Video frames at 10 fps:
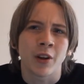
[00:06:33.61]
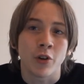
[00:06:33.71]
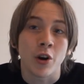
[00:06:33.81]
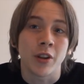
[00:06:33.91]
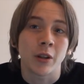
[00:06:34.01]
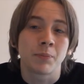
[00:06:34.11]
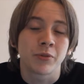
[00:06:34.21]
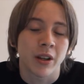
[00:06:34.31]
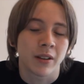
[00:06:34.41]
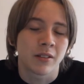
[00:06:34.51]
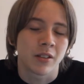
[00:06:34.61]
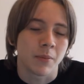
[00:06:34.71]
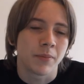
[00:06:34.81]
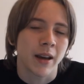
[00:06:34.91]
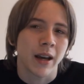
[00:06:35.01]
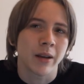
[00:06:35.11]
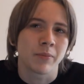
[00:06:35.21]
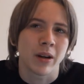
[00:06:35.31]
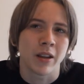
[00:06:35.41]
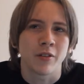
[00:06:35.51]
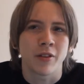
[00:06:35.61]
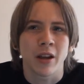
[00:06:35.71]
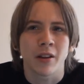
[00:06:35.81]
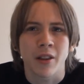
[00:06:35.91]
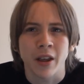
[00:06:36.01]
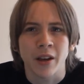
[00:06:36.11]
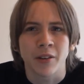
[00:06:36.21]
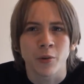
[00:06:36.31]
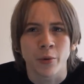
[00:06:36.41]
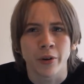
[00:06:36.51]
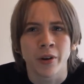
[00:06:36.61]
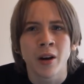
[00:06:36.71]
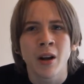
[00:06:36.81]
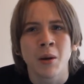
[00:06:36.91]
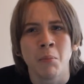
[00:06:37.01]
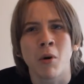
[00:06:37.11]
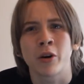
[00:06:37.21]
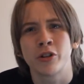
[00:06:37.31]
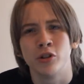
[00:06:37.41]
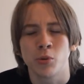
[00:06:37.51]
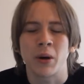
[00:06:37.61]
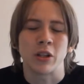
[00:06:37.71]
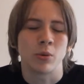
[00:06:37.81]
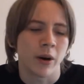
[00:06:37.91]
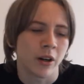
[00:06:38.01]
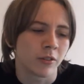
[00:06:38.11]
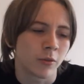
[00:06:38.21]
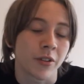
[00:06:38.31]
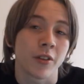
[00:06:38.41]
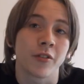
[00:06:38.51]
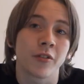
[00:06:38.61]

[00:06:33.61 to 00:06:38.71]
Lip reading: around that same time, either then or March in 2012, with